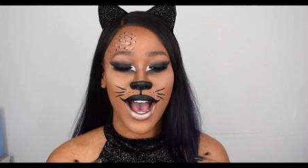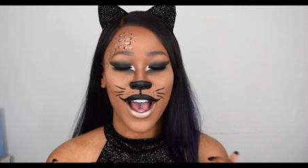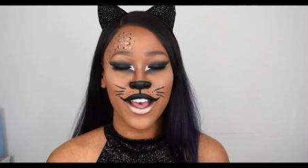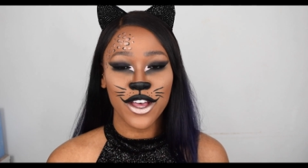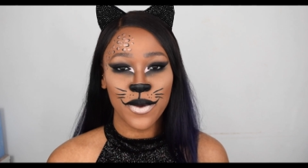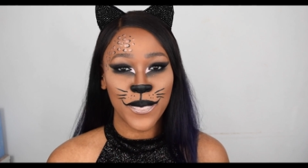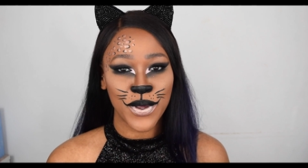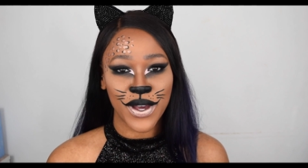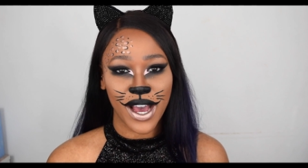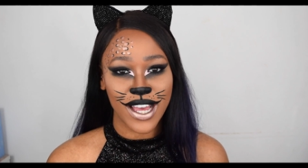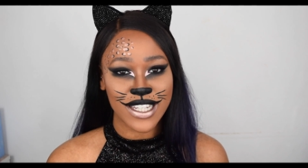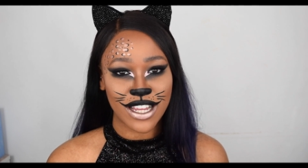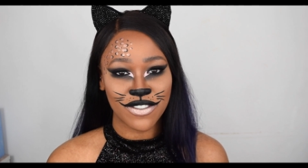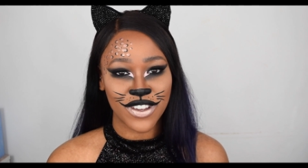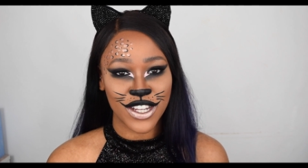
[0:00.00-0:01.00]
I hope you
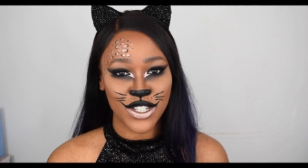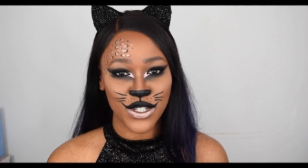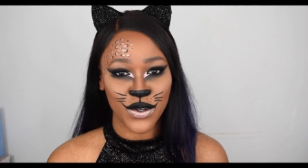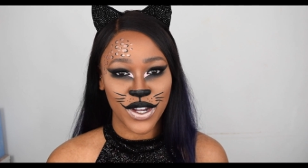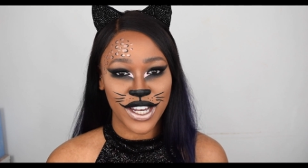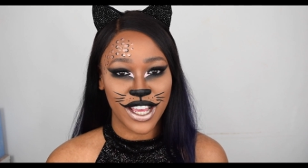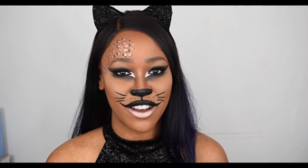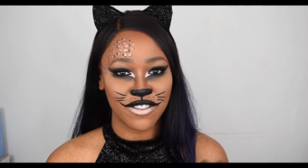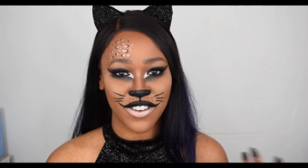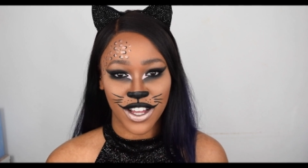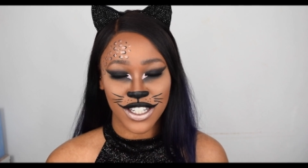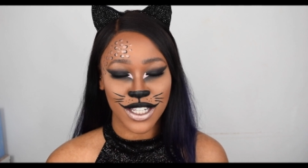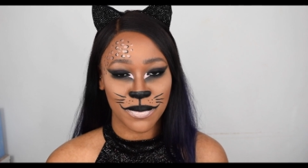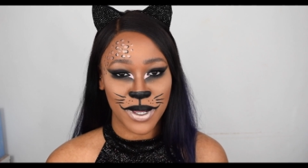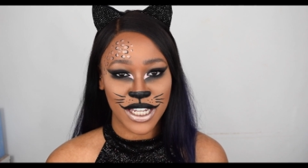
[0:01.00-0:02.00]
guys have enjoyed it and
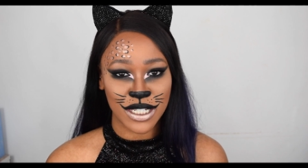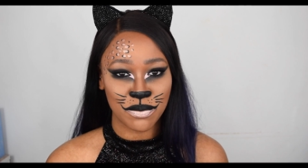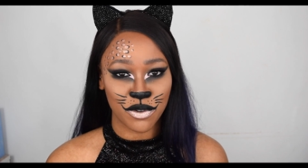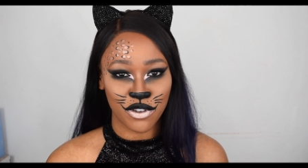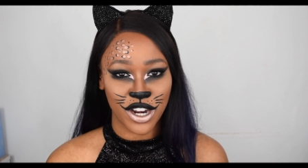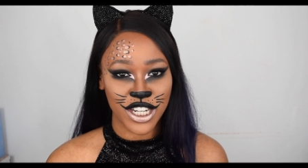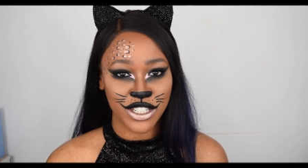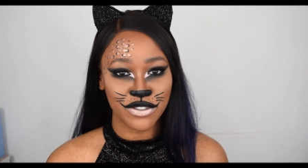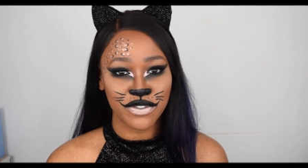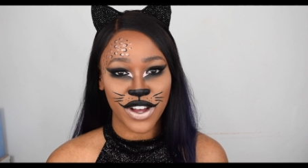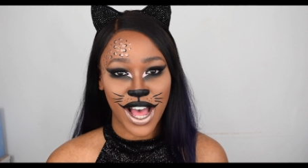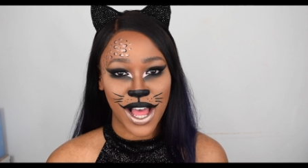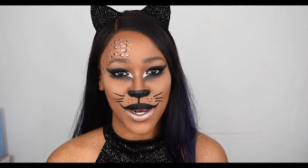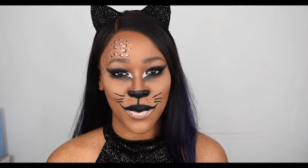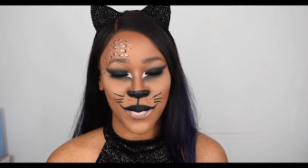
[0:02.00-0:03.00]
found some inspiration for
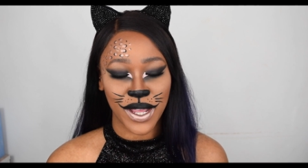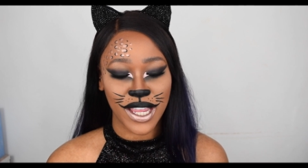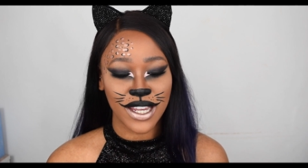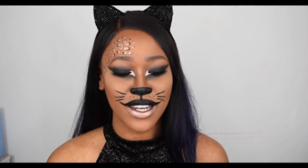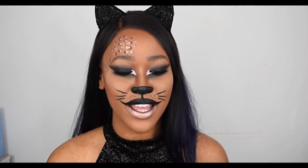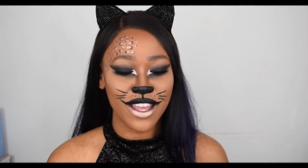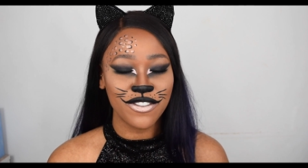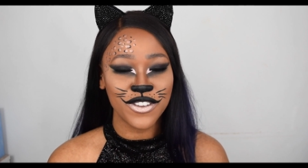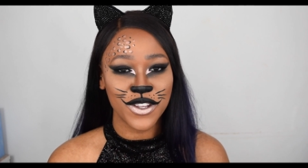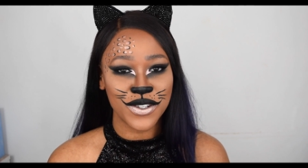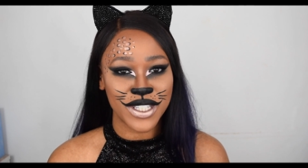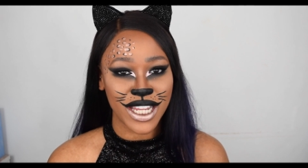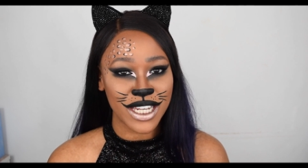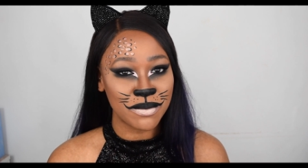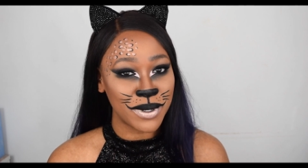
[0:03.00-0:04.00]
Halloween. If
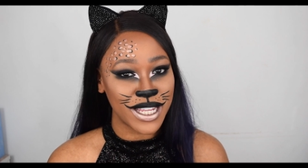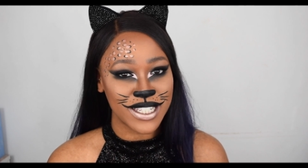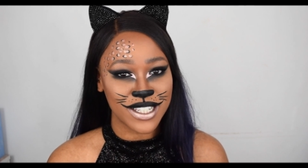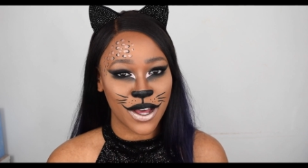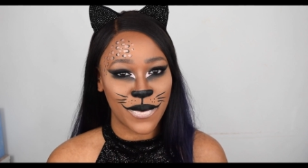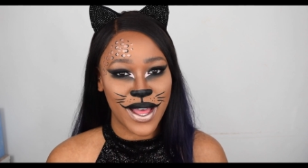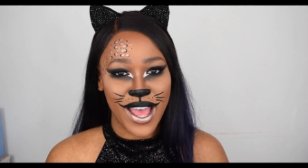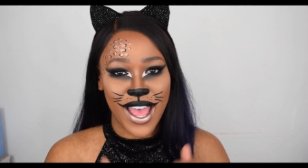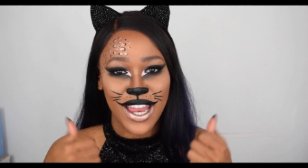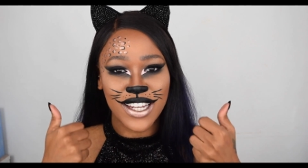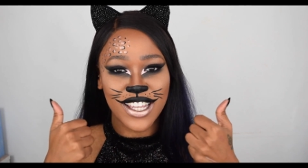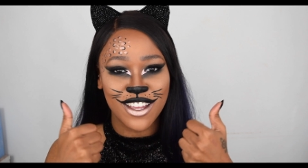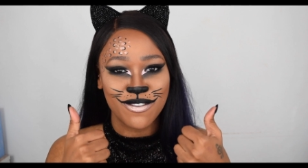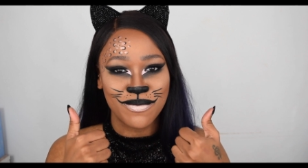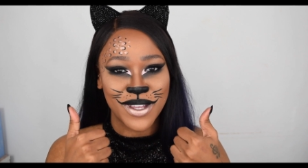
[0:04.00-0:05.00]
you did, please go
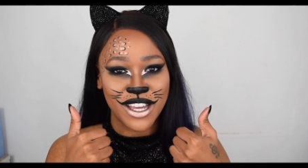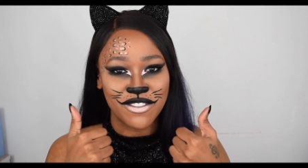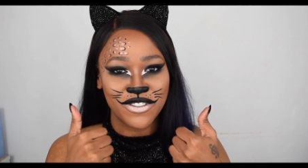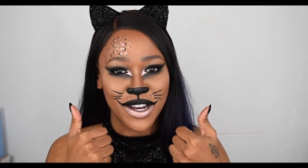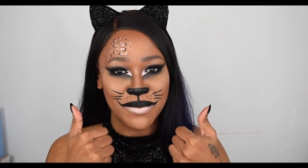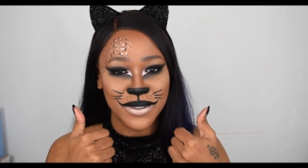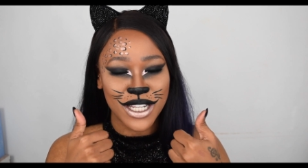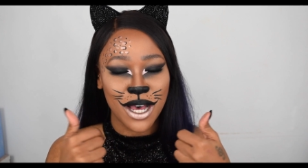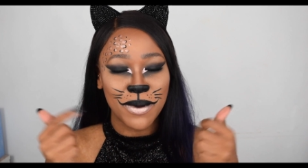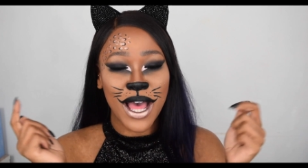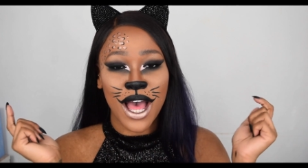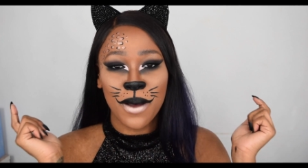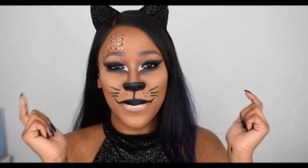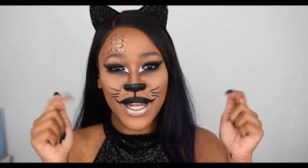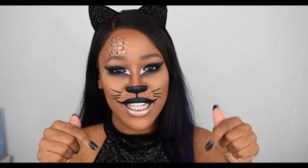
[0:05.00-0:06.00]
ahead, give me a thumbs up.
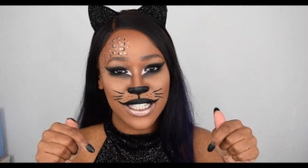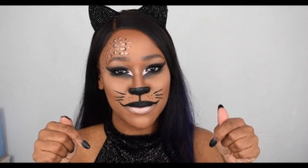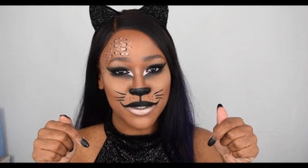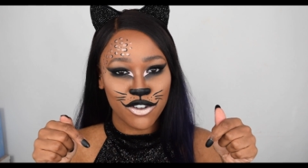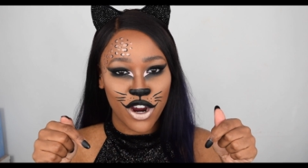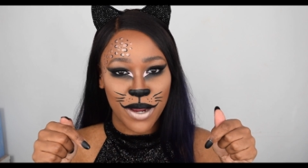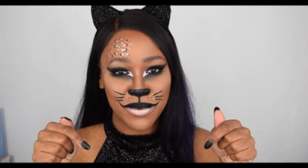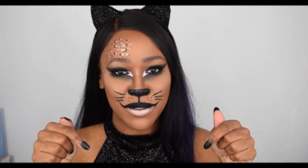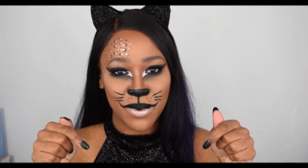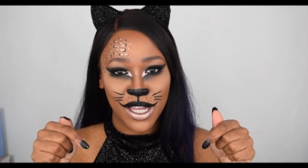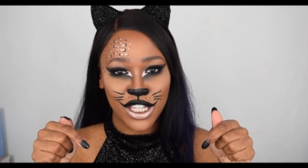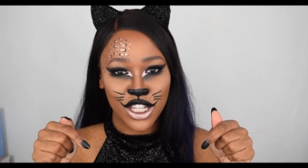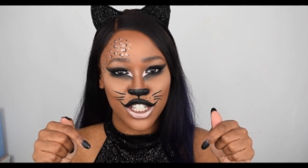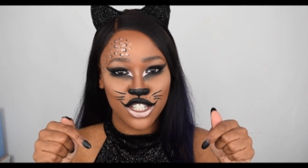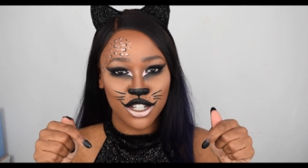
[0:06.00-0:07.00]
Please subscribe to
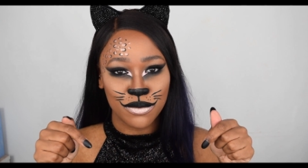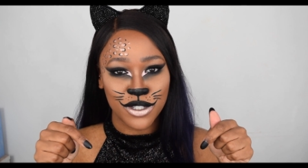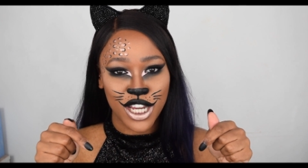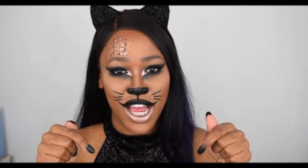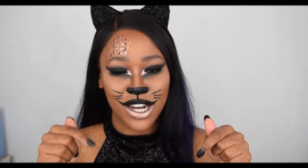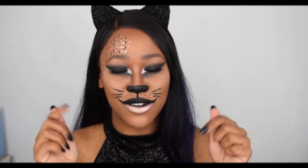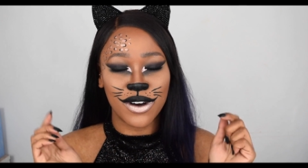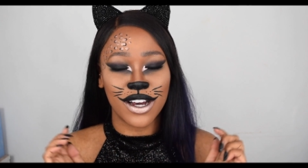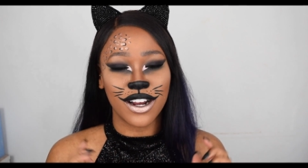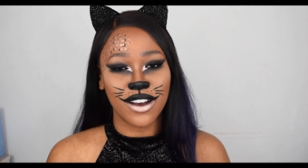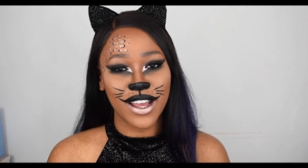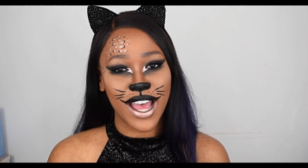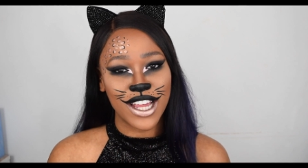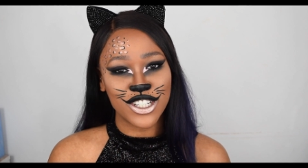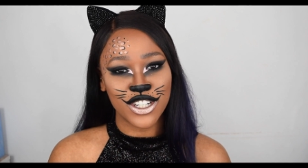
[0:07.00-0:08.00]
my YouTube channel and
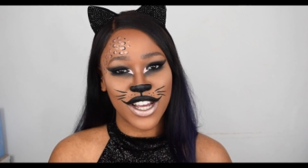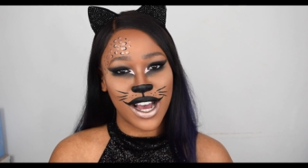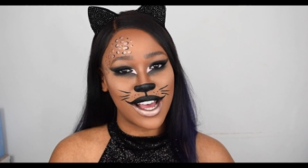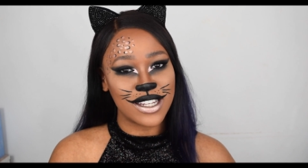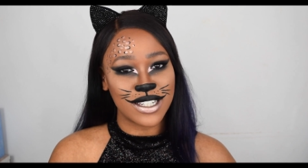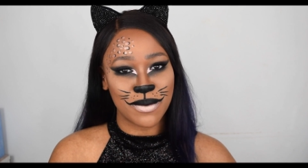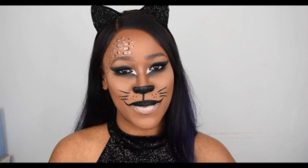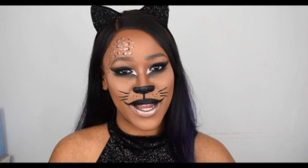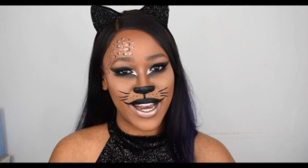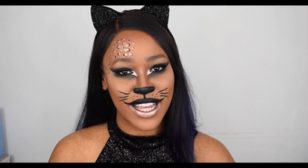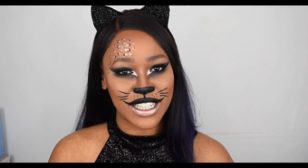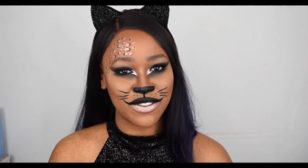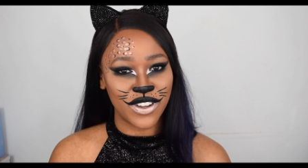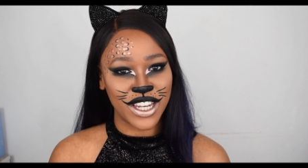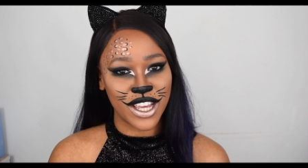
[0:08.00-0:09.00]
I'll catch you guys in my
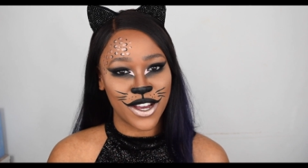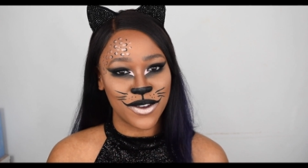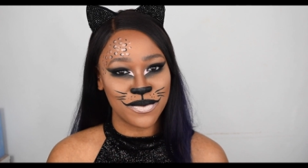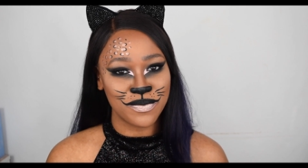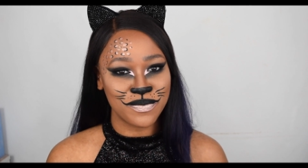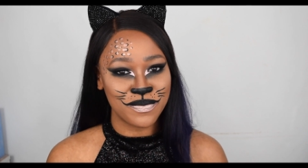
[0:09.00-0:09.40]
next video.